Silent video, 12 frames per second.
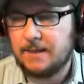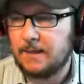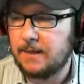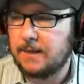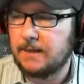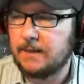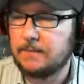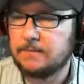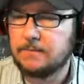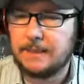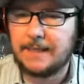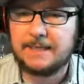uh,
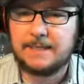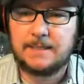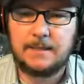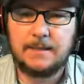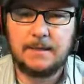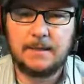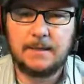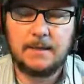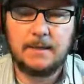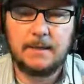last year. What